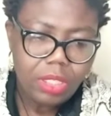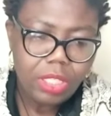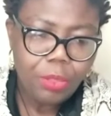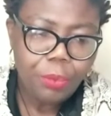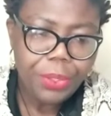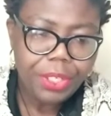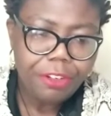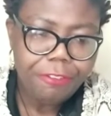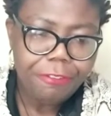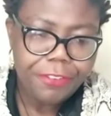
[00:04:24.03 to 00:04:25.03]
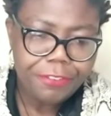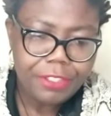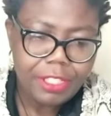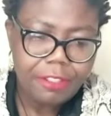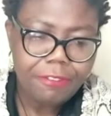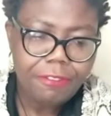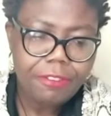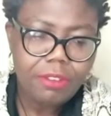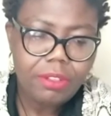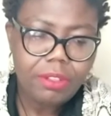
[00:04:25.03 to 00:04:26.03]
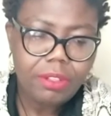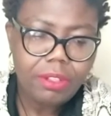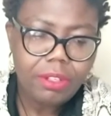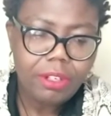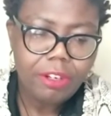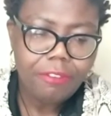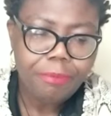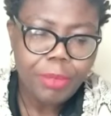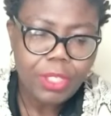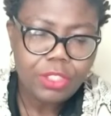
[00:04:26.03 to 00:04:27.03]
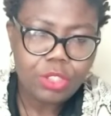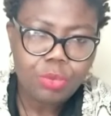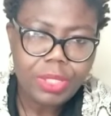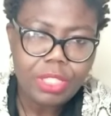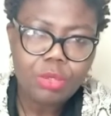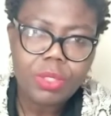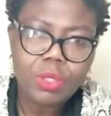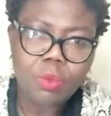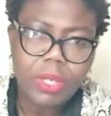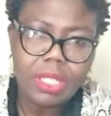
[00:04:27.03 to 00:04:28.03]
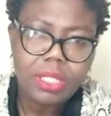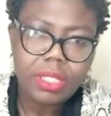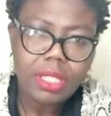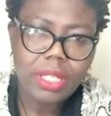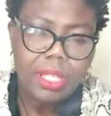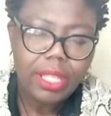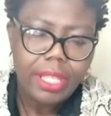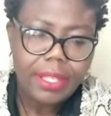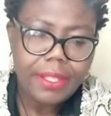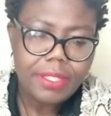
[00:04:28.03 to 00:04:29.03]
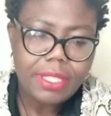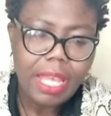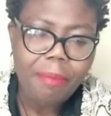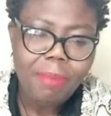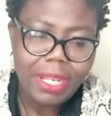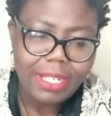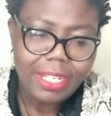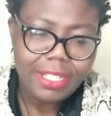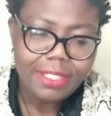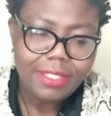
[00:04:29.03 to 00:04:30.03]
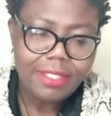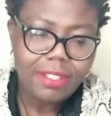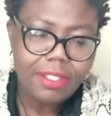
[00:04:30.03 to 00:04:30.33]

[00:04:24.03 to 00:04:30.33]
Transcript: the week of 15th of March 2021 is abundance